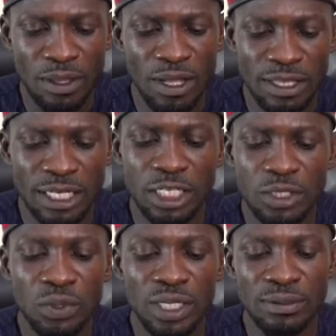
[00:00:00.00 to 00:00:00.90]
The
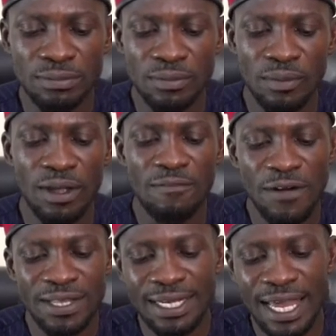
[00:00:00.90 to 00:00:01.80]
decree
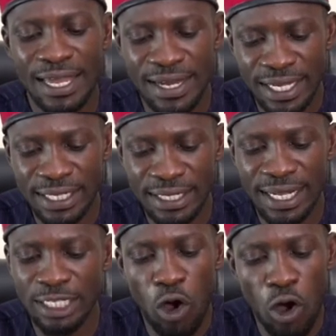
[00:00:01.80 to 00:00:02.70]
further directed
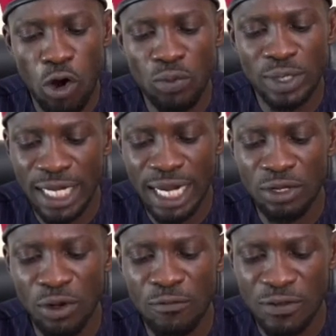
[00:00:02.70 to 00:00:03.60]
that all
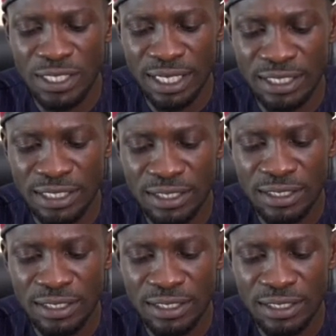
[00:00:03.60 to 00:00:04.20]
returning officers